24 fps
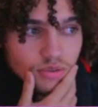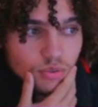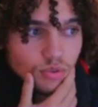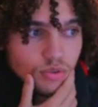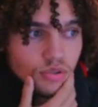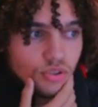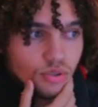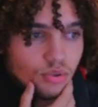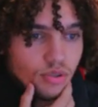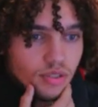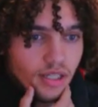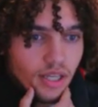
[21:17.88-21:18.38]
will
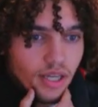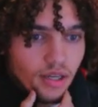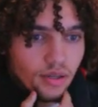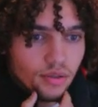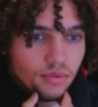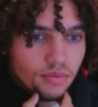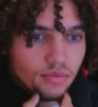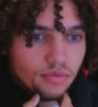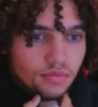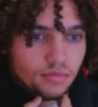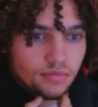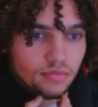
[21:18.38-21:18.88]
2 a
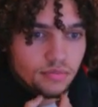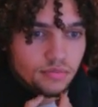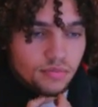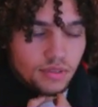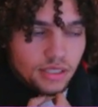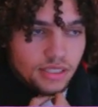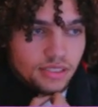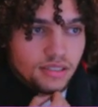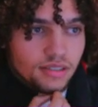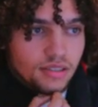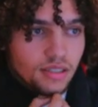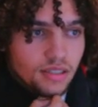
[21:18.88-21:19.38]
KO. It
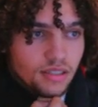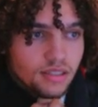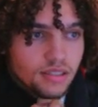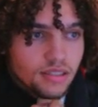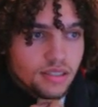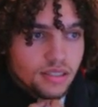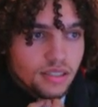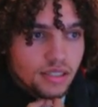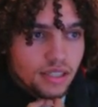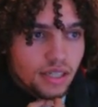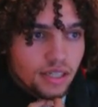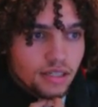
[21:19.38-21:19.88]
is gonna
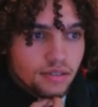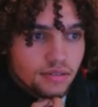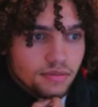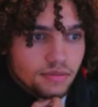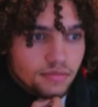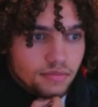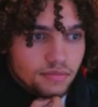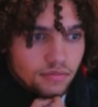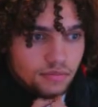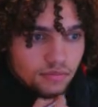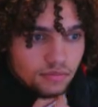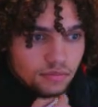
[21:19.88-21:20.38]
DD again.
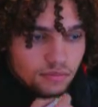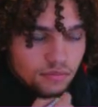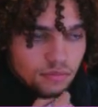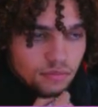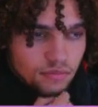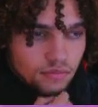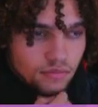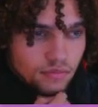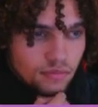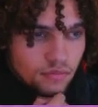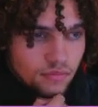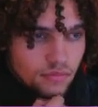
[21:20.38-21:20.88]

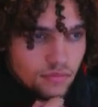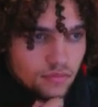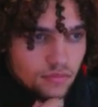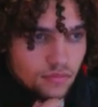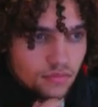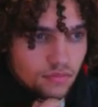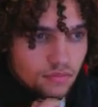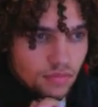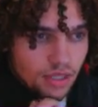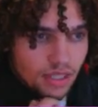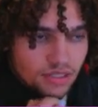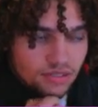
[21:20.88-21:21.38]

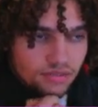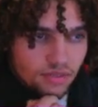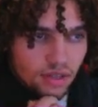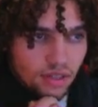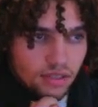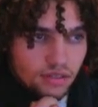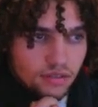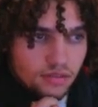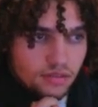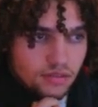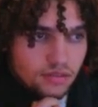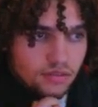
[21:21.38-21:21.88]
That's
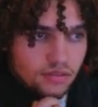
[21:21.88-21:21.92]
fine.